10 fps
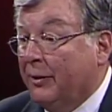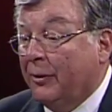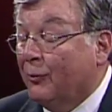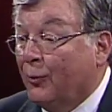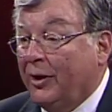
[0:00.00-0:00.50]

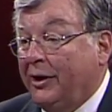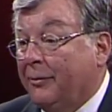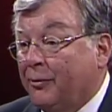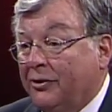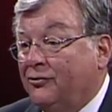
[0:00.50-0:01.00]
We really
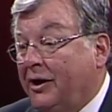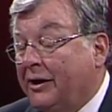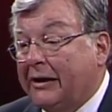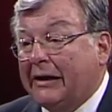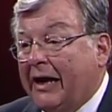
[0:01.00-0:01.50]
appreciate
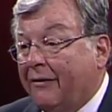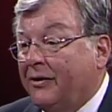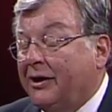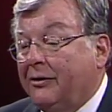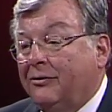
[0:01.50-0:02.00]

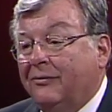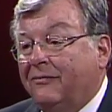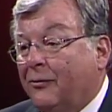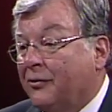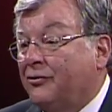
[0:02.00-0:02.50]
everything you do
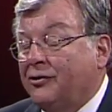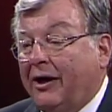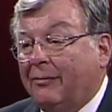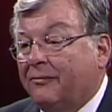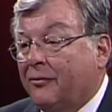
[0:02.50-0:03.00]
for the
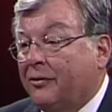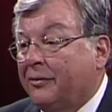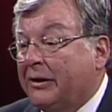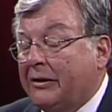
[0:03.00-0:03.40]
chamber, for the